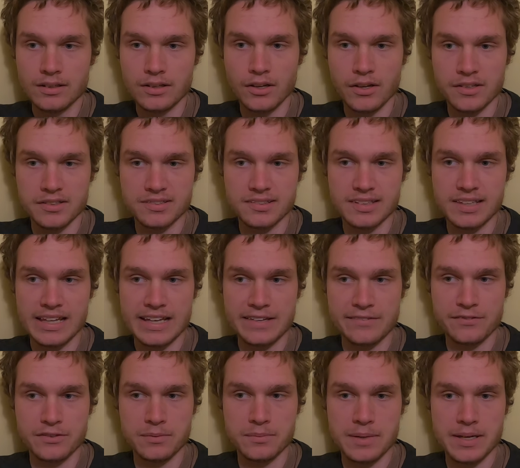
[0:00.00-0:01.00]
Lost
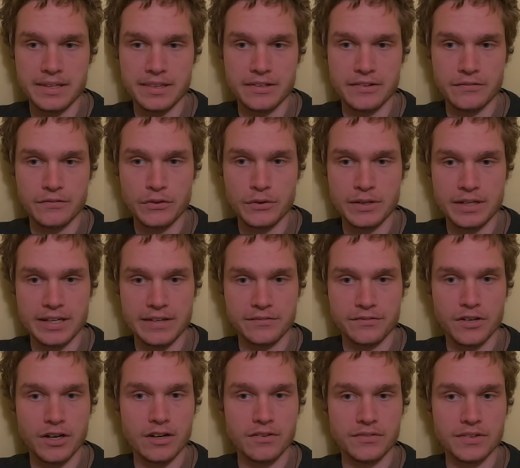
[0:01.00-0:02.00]
Latham in the 13th
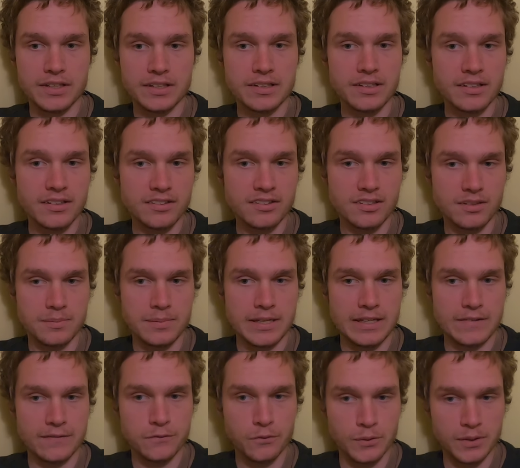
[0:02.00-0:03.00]
over to
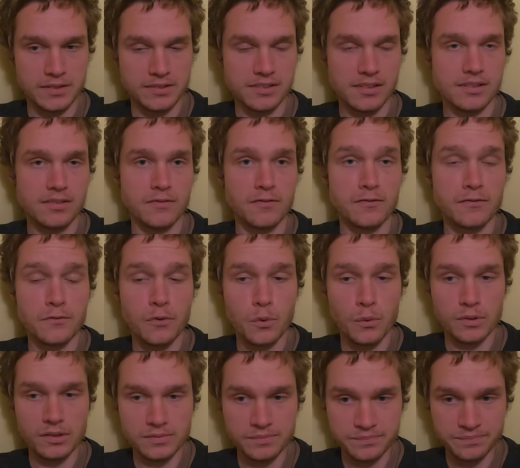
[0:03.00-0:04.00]
be 46 for
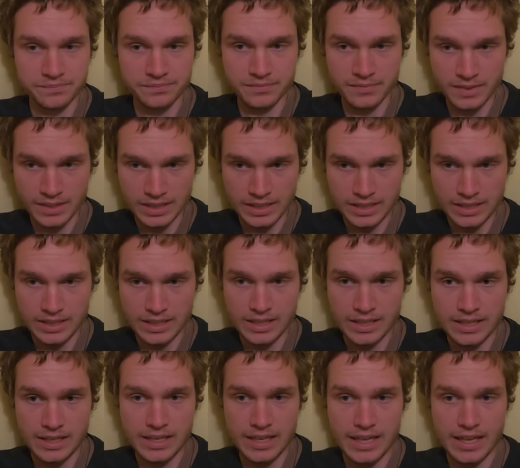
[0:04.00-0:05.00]

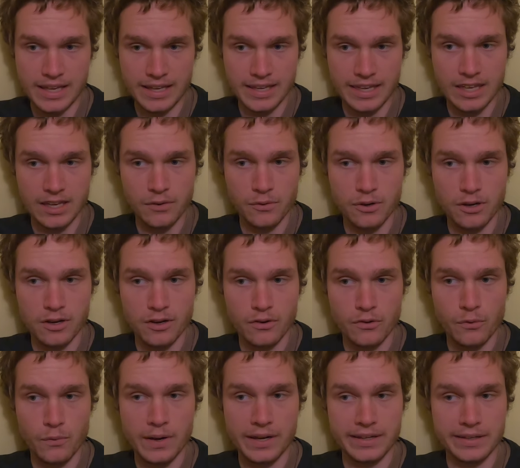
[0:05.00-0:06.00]
4.
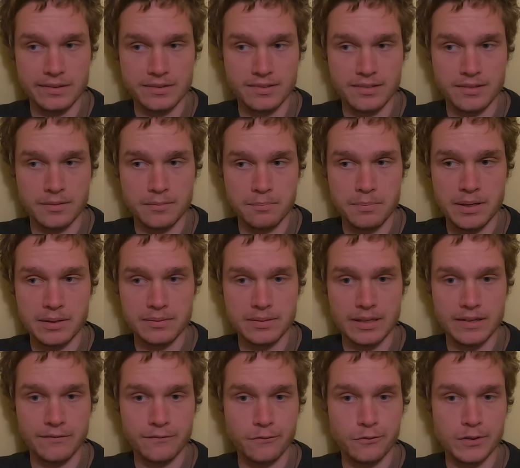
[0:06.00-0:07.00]
hero Wellington picked
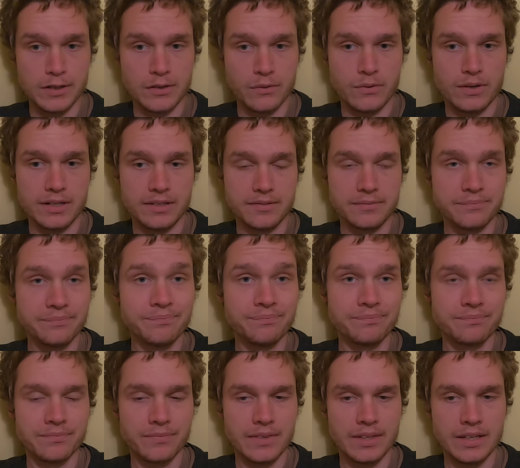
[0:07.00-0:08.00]
up 41
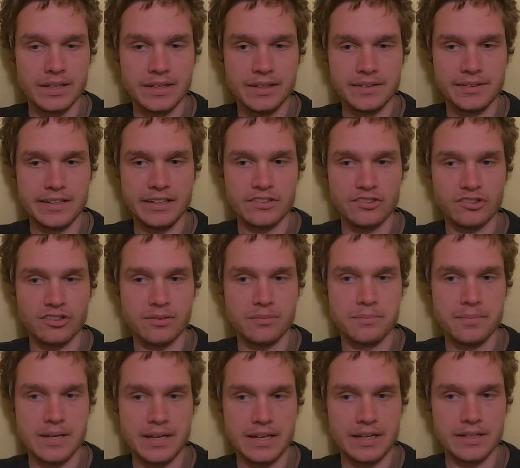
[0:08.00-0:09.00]

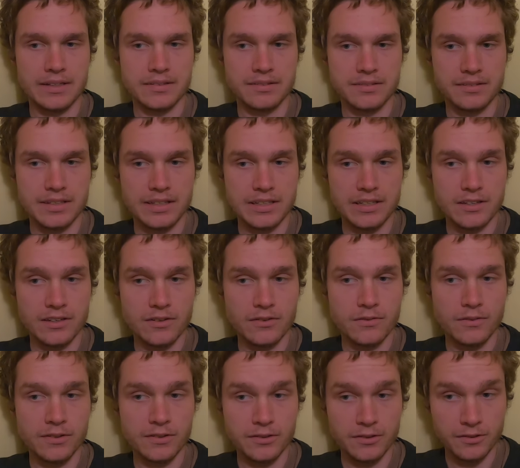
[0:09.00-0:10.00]
Neesham and de
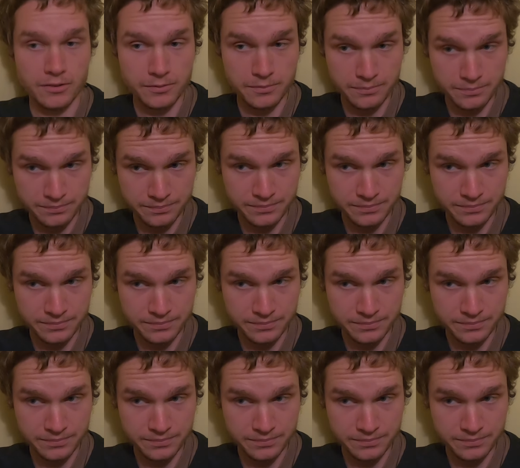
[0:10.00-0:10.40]
Grandhomme